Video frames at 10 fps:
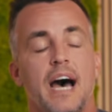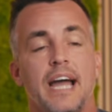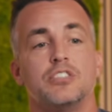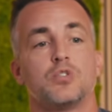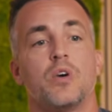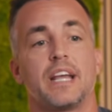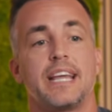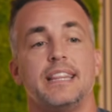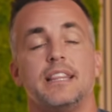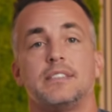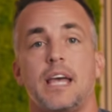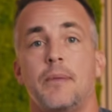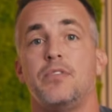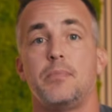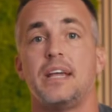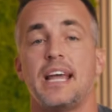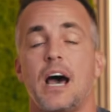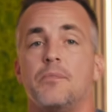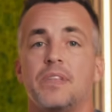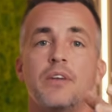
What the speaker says: I just want to get this MVP out.